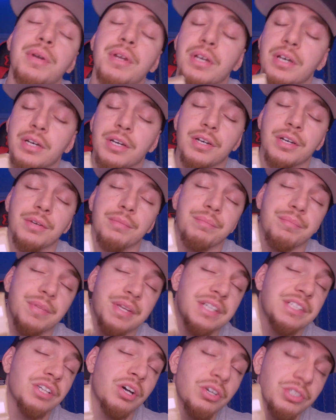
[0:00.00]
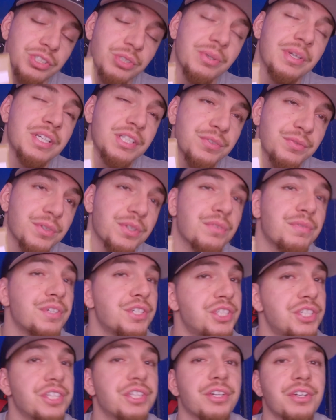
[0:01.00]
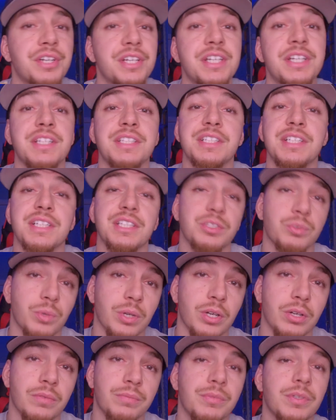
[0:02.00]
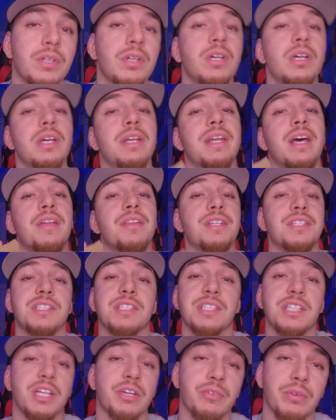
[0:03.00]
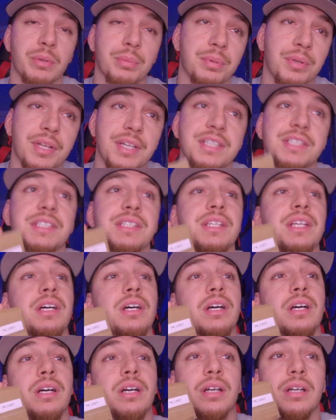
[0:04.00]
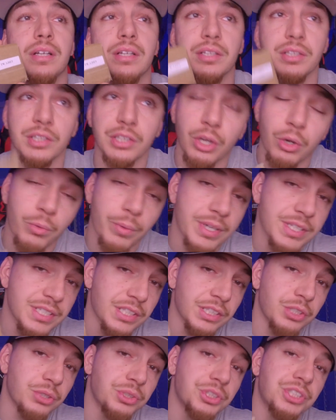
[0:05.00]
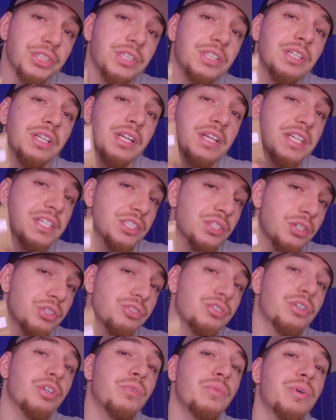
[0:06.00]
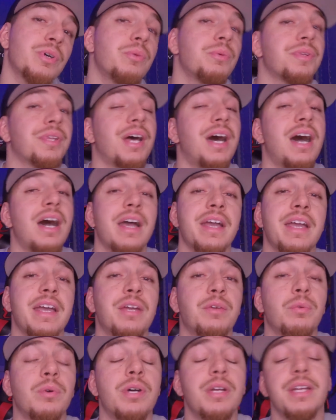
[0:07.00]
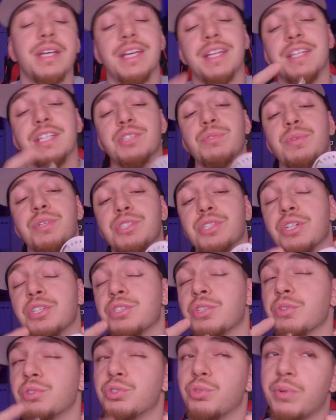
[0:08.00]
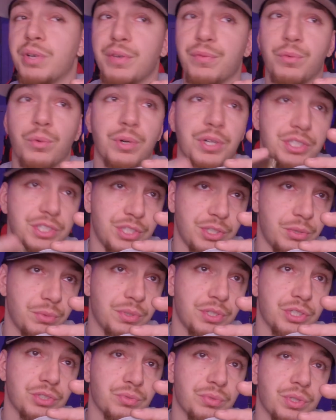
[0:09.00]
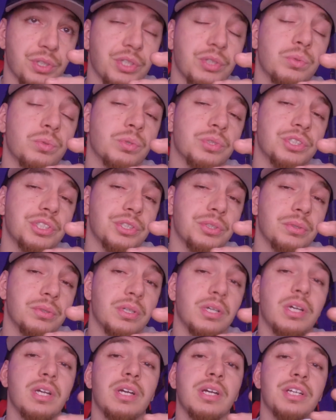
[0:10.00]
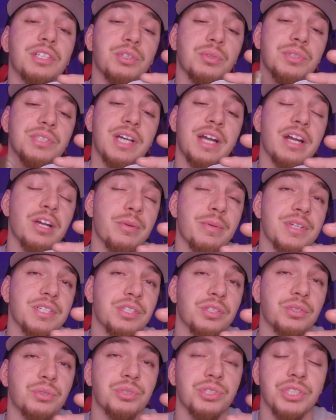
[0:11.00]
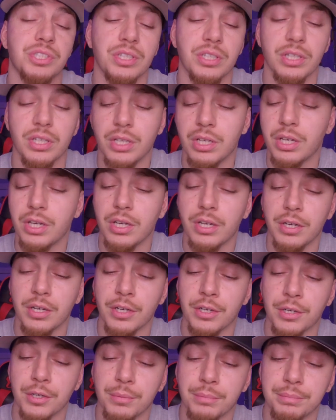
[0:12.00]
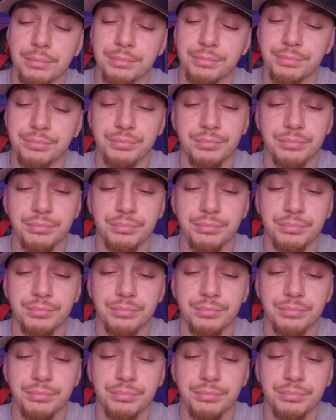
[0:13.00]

but um, it also is for the V G thirty E T as well. Now this is gonna replace the low resolution Nissan trigger wheel with the high end one, and this one is also twenty-four to two, which is really cool too. So it's higher resolution. Um,